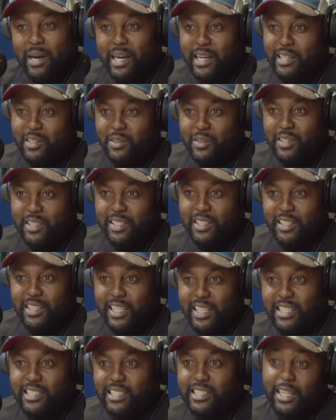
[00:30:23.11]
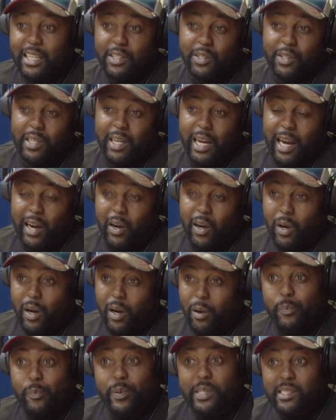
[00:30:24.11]
mari that's actually how
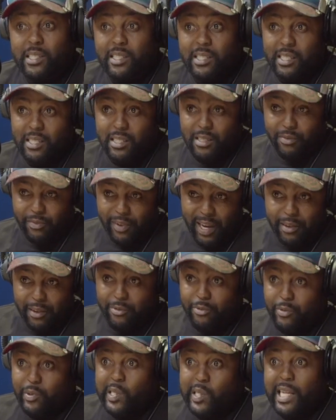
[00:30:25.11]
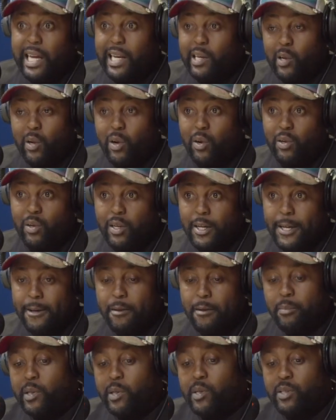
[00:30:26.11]
our businesses survive for that long mm
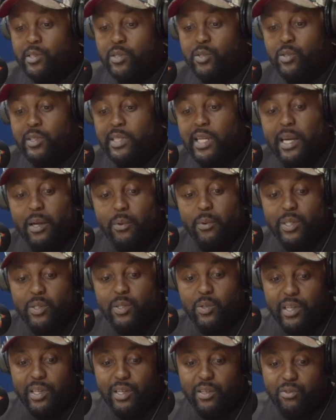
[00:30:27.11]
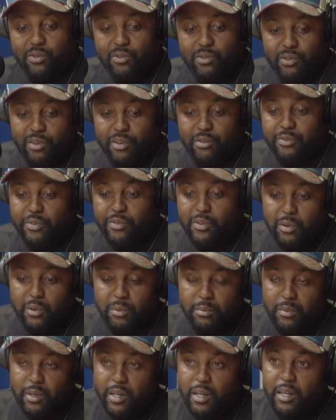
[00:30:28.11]
-hmm. because today we're doing
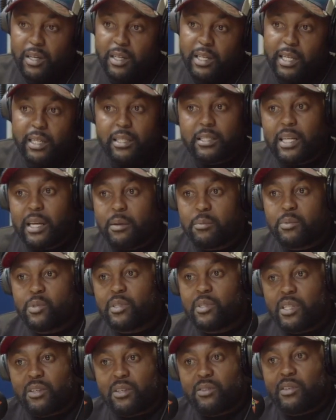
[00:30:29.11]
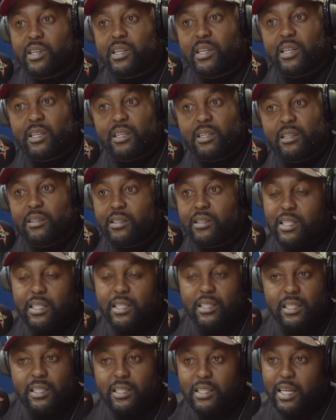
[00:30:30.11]
film. next time tiri kuita
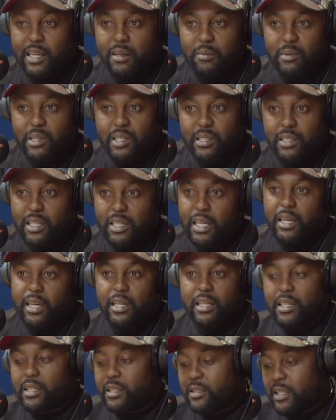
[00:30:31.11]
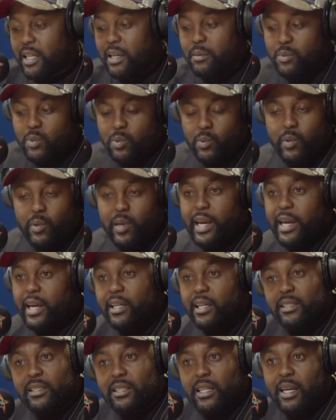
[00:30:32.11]
zveentertainment mm -hmm. next time tiri
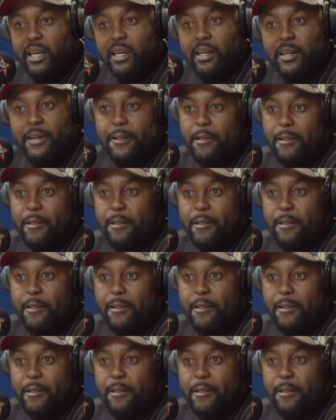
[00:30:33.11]
actor.